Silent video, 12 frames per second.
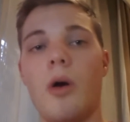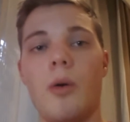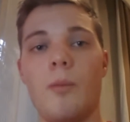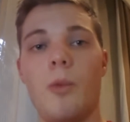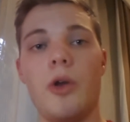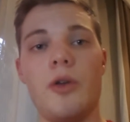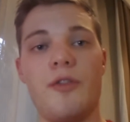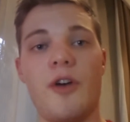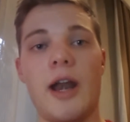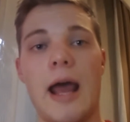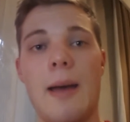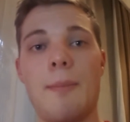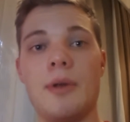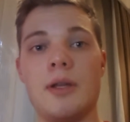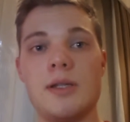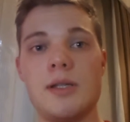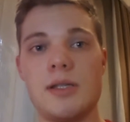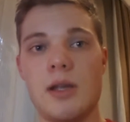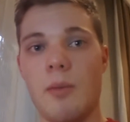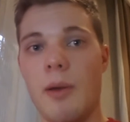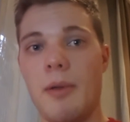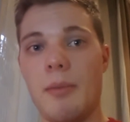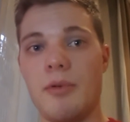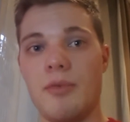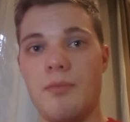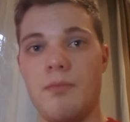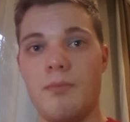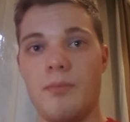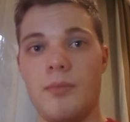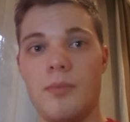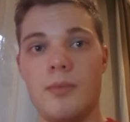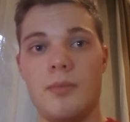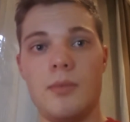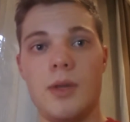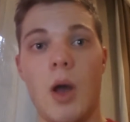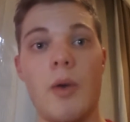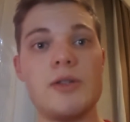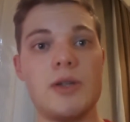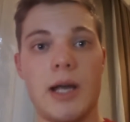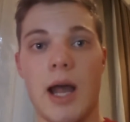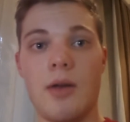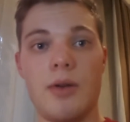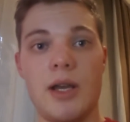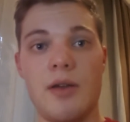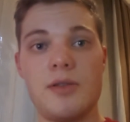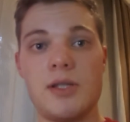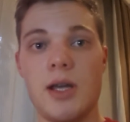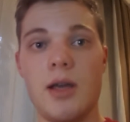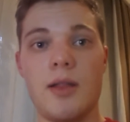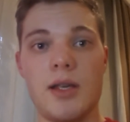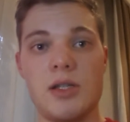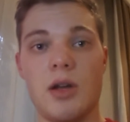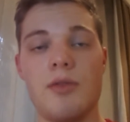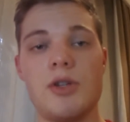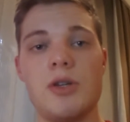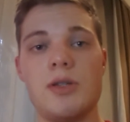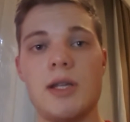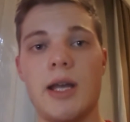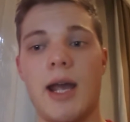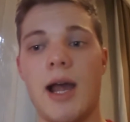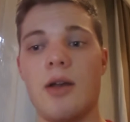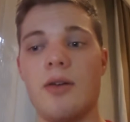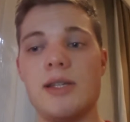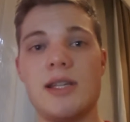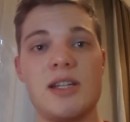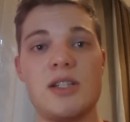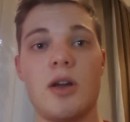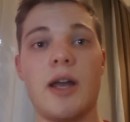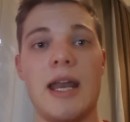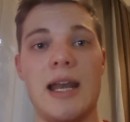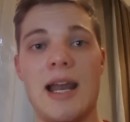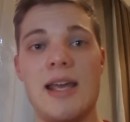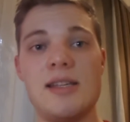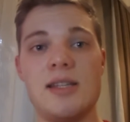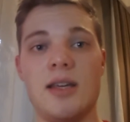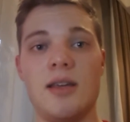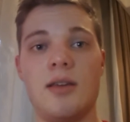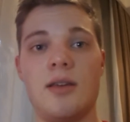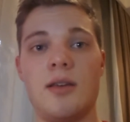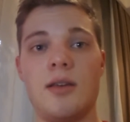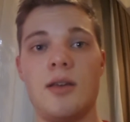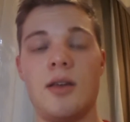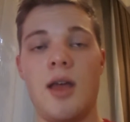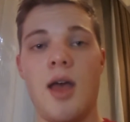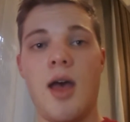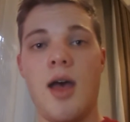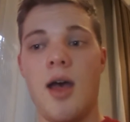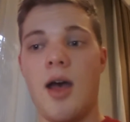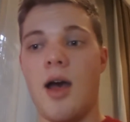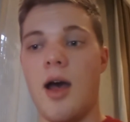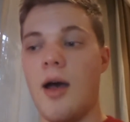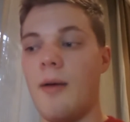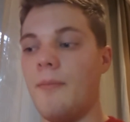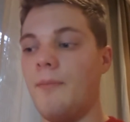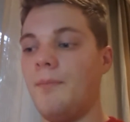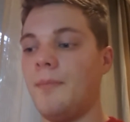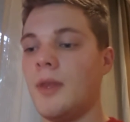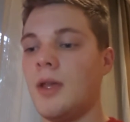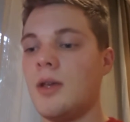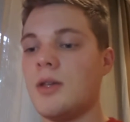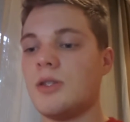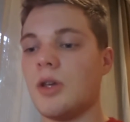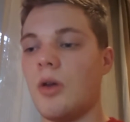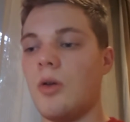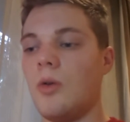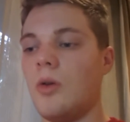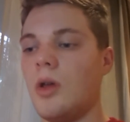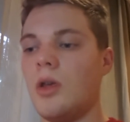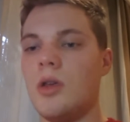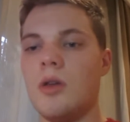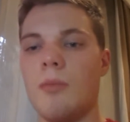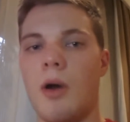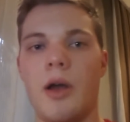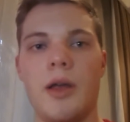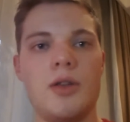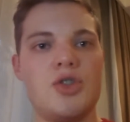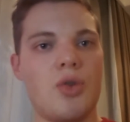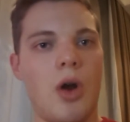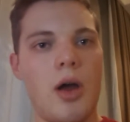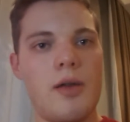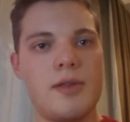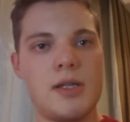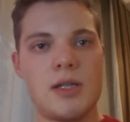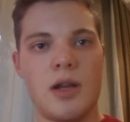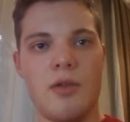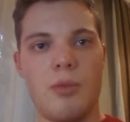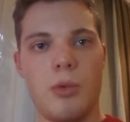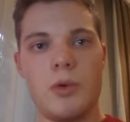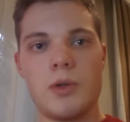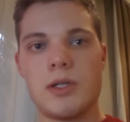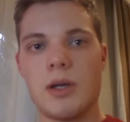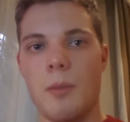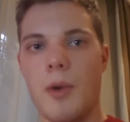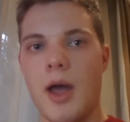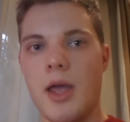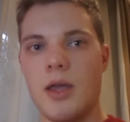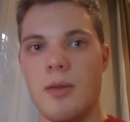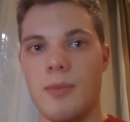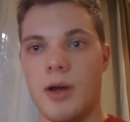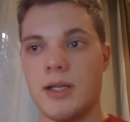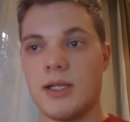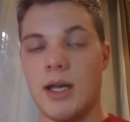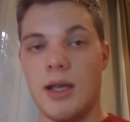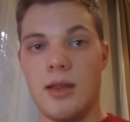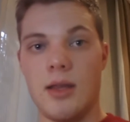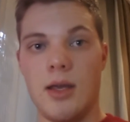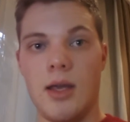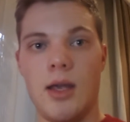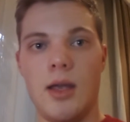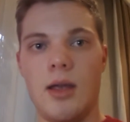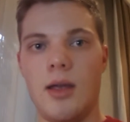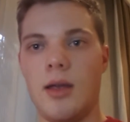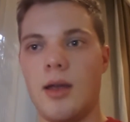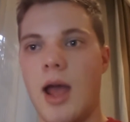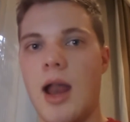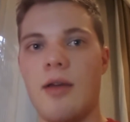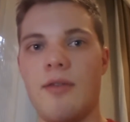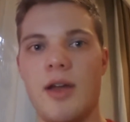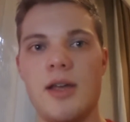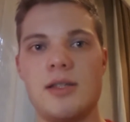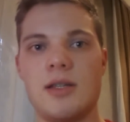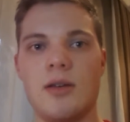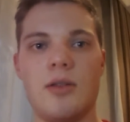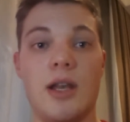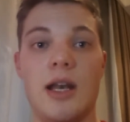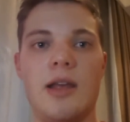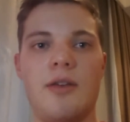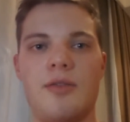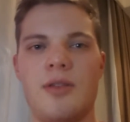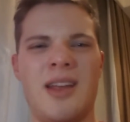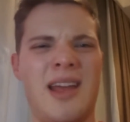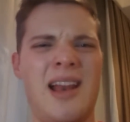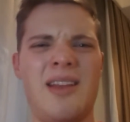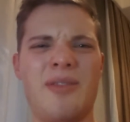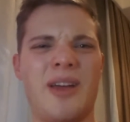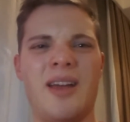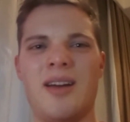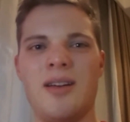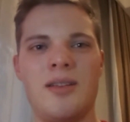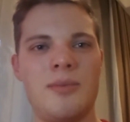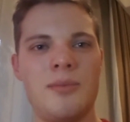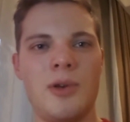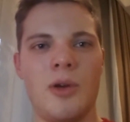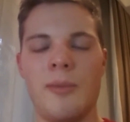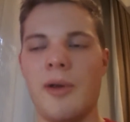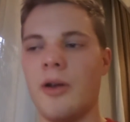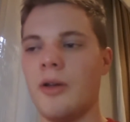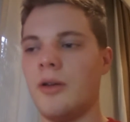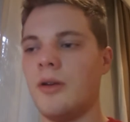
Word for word: what you'll find happens is that when people go into a calorie deficit and they start reducing their calories, they start getting lazy. Um, so you might drive instead of walk somewhere, you might take the elevator, the lift, elevator, not American,